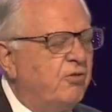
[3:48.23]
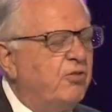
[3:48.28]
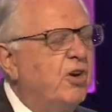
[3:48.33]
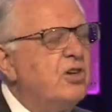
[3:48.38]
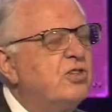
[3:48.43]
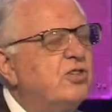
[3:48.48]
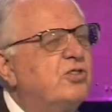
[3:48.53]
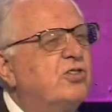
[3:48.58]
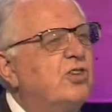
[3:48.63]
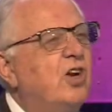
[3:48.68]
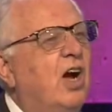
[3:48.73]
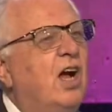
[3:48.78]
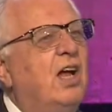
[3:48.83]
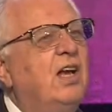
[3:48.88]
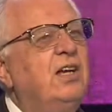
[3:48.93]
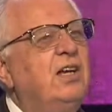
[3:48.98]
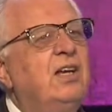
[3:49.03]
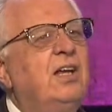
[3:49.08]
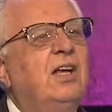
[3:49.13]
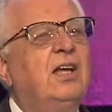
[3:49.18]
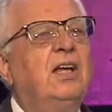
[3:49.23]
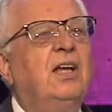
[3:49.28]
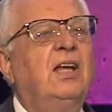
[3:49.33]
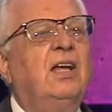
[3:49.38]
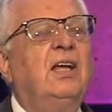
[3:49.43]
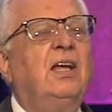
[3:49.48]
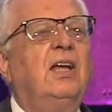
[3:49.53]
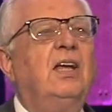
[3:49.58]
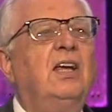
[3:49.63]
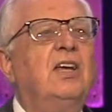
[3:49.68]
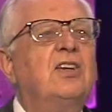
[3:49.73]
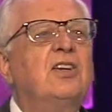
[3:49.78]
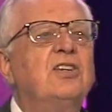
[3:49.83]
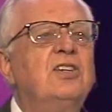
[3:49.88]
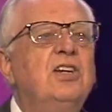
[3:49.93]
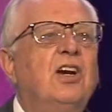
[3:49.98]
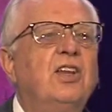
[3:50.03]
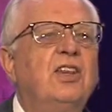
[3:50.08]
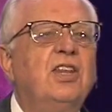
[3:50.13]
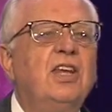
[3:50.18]
1 John
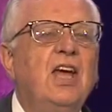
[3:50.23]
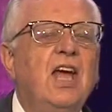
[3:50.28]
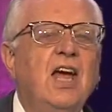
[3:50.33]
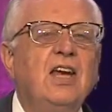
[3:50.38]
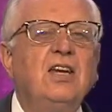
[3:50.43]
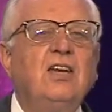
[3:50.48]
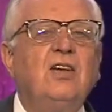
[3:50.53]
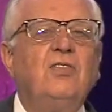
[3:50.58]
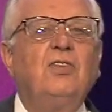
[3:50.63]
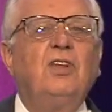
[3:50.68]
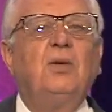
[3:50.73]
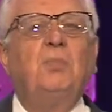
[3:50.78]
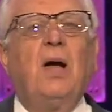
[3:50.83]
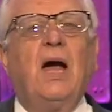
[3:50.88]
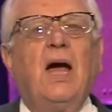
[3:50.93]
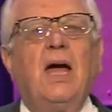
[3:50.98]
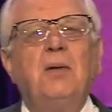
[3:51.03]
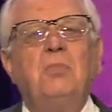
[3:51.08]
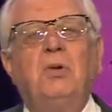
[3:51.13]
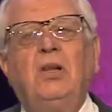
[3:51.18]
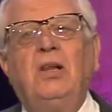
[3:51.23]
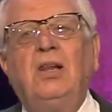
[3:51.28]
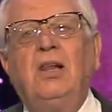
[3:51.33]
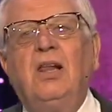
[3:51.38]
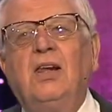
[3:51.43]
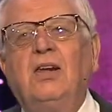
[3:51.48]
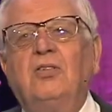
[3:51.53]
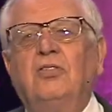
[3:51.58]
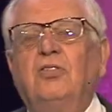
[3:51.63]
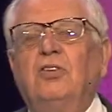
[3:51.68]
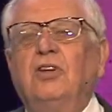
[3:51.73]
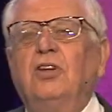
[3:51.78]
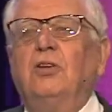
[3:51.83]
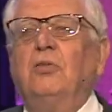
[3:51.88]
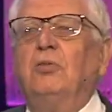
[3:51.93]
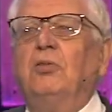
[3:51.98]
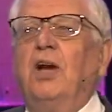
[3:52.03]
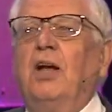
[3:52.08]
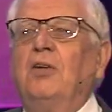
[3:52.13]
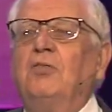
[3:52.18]
is near the end of the Bible.
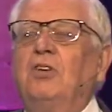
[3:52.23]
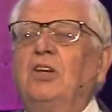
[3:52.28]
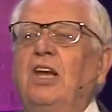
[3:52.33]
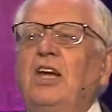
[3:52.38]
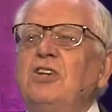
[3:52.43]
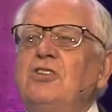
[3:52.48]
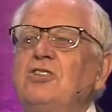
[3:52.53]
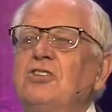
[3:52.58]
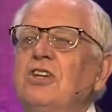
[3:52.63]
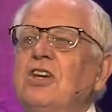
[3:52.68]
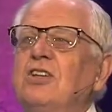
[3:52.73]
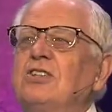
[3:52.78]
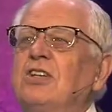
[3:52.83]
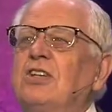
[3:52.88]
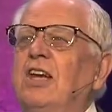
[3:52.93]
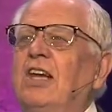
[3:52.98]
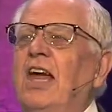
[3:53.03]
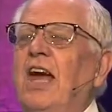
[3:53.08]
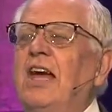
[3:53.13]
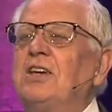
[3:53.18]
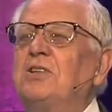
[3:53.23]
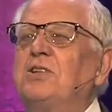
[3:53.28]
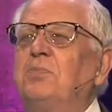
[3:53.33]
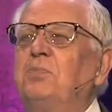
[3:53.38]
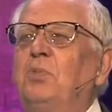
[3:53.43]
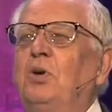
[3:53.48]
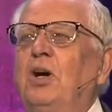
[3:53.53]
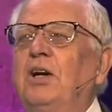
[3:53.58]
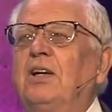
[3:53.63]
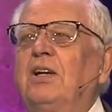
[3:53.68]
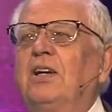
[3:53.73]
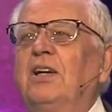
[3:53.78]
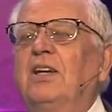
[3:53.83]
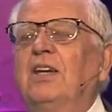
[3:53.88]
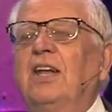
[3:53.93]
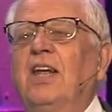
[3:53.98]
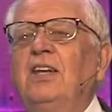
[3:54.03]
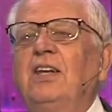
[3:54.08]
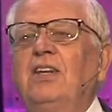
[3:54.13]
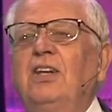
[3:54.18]
The Revelation is the last book,
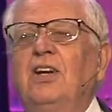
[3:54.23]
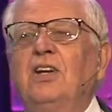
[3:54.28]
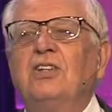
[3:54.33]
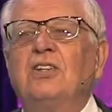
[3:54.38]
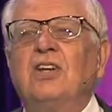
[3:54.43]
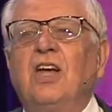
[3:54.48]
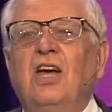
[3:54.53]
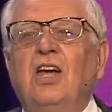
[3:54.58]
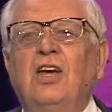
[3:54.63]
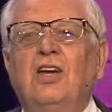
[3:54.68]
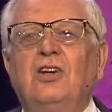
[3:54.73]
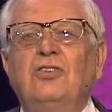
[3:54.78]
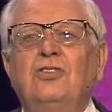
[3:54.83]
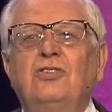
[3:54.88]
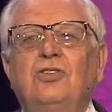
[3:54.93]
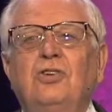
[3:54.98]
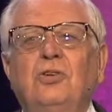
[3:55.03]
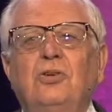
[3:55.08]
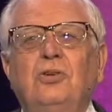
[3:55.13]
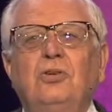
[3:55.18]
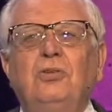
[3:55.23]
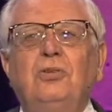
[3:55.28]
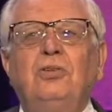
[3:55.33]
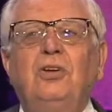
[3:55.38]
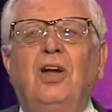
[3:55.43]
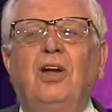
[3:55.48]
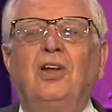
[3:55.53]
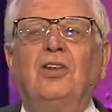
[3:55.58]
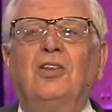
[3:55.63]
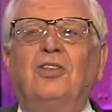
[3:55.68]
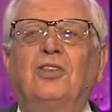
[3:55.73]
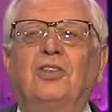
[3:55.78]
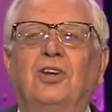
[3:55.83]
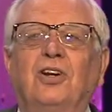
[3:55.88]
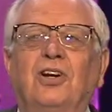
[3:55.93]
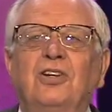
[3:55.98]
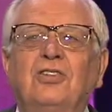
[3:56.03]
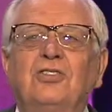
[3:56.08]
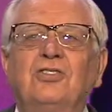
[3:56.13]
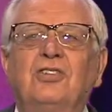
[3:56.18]
and then there's Jude,
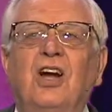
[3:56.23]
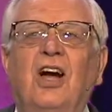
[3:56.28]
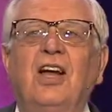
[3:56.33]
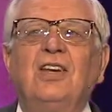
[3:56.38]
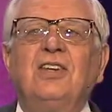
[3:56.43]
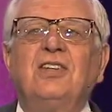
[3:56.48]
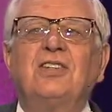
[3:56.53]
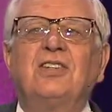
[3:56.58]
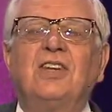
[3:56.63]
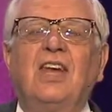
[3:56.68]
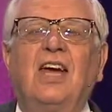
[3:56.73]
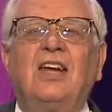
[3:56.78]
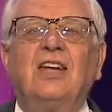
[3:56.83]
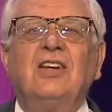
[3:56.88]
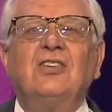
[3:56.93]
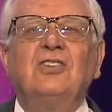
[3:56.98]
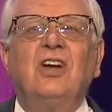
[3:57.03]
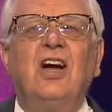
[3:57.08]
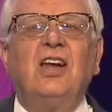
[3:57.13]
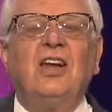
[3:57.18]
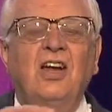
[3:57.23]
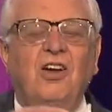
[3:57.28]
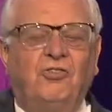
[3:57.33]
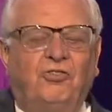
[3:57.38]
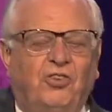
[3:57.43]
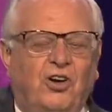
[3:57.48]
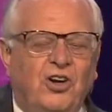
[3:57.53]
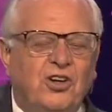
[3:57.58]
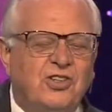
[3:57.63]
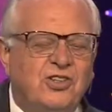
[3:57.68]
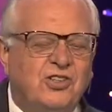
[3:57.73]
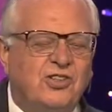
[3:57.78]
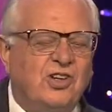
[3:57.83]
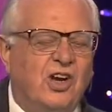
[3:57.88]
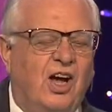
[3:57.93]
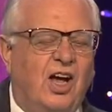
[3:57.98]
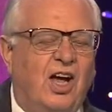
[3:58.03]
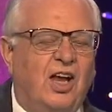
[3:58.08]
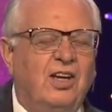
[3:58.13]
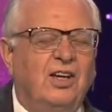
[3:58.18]
3rd John, 2nd John, 1st
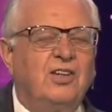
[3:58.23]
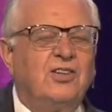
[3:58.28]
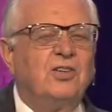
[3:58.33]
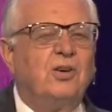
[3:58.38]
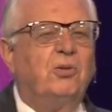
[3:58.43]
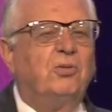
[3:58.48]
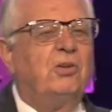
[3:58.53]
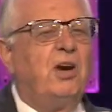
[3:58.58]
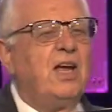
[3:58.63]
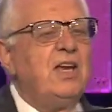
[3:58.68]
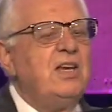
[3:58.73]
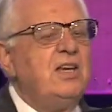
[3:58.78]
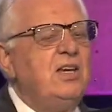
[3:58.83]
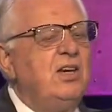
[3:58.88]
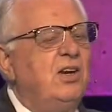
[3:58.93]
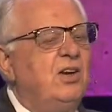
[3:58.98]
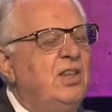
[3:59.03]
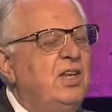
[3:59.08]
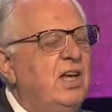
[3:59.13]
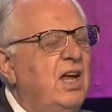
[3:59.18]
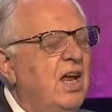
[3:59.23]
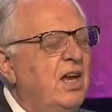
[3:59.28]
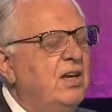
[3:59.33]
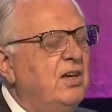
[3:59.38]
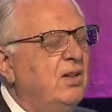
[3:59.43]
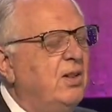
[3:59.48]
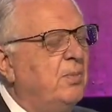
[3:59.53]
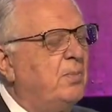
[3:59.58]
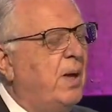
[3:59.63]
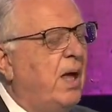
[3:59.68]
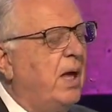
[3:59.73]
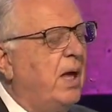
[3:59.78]
John. So, right near the end of the